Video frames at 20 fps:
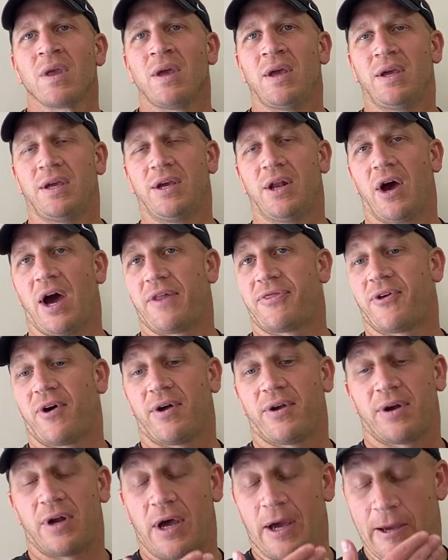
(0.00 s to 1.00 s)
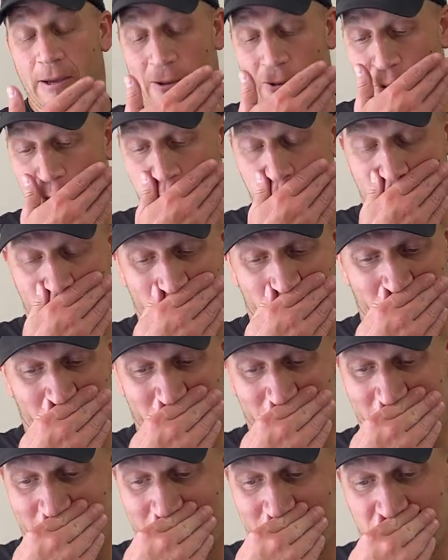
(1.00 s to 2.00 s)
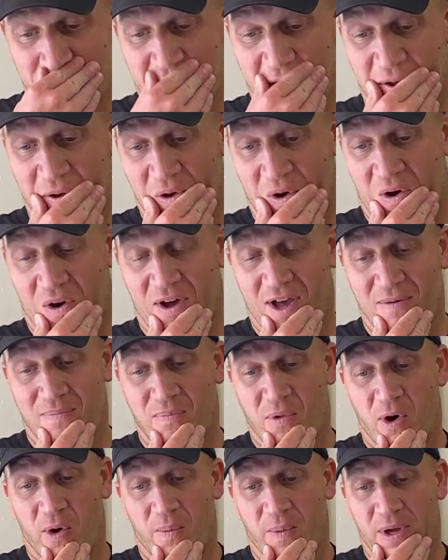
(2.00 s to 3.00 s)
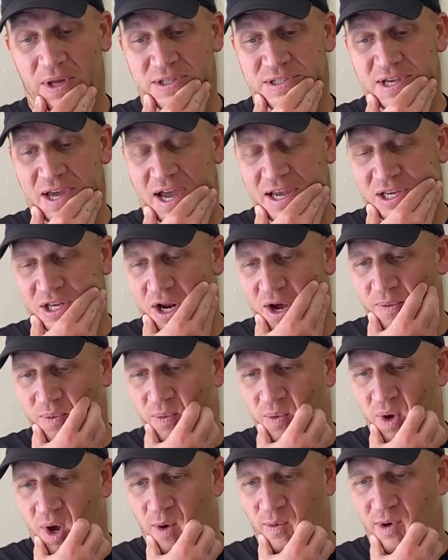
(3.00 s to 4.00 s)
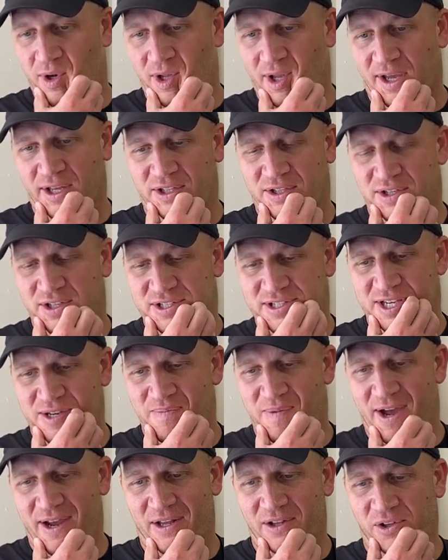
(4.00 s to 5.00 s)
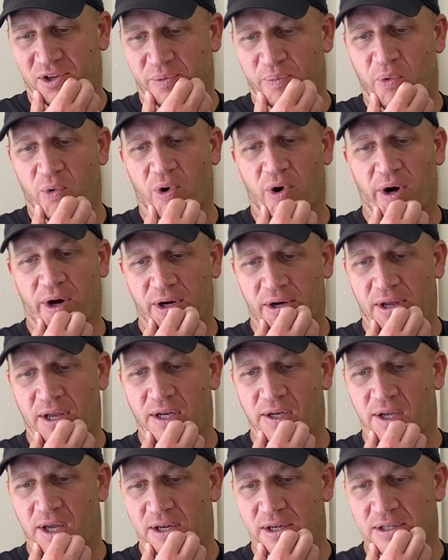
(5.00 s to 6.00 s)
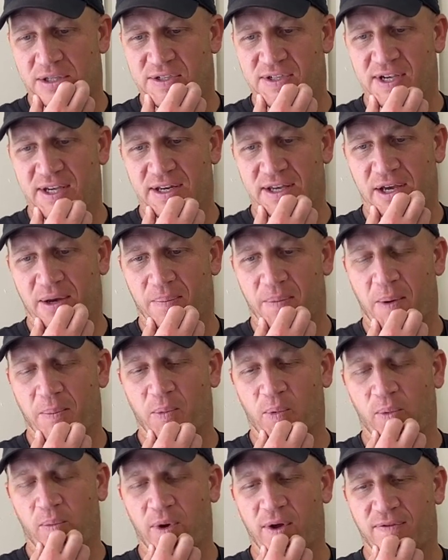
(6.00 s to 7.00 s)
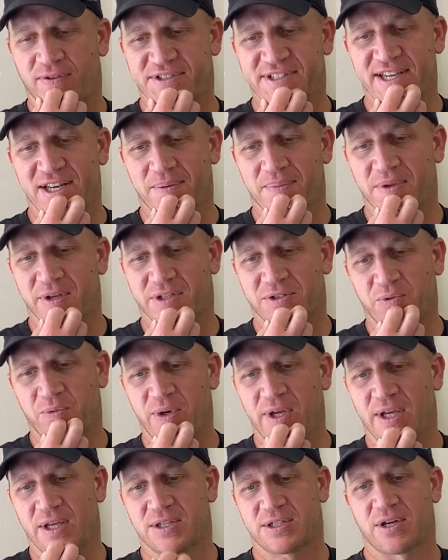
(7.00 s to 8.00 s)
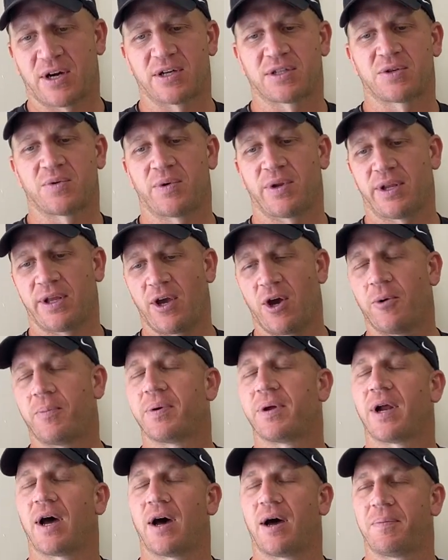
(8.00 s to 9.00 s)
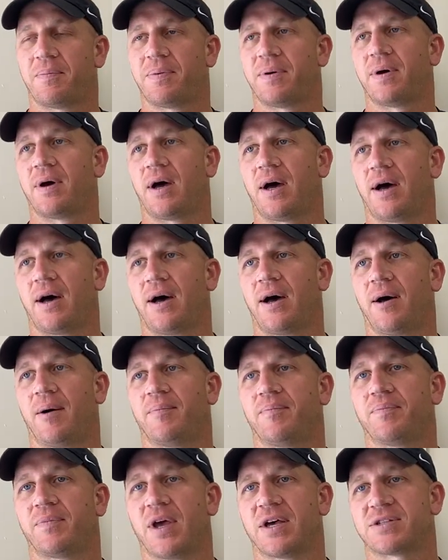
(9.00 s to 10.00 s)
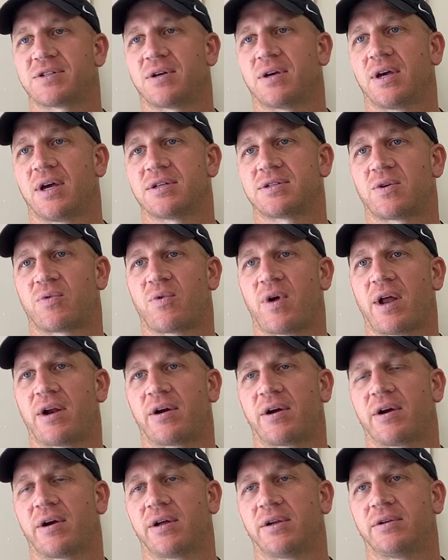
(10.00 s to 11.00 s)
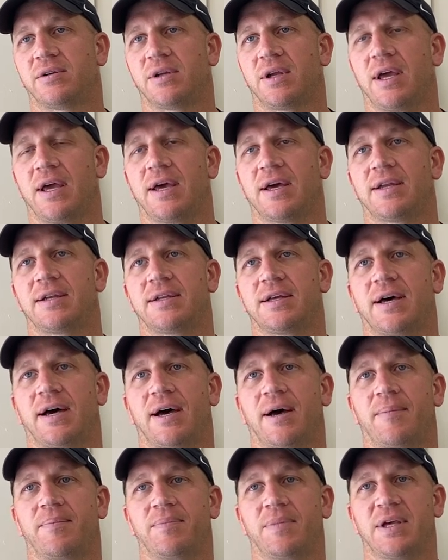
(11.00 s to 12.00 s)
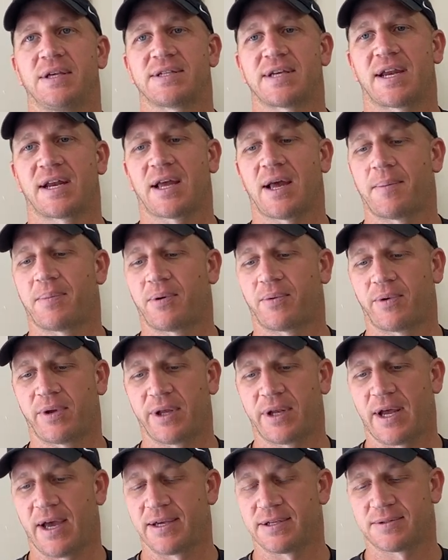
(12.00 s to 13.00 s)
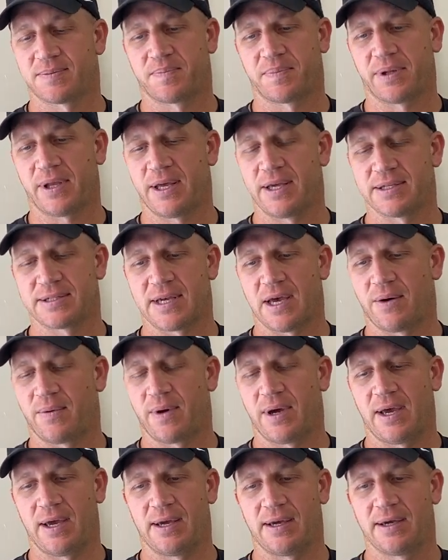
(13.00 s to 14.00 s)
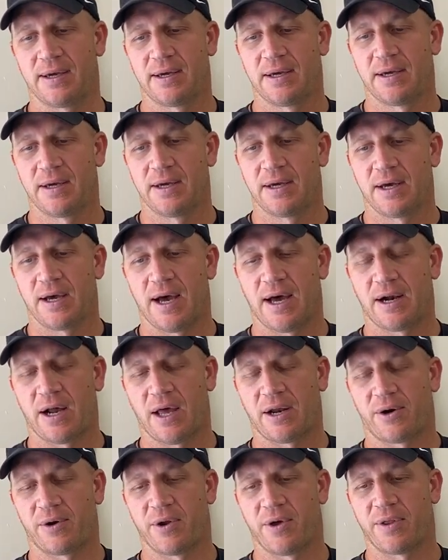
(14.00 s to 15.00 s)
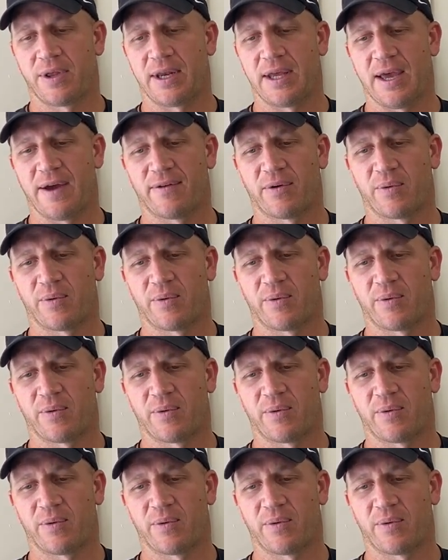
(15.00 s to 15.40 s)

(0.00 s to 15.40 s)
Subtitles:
you know, I thought they all had moments. I would like to have seen Mike a little more and seen him. I mean, we've seen him this week start to really open up as a runner, and he's had a couple really nice plays that way. I don't know that he ever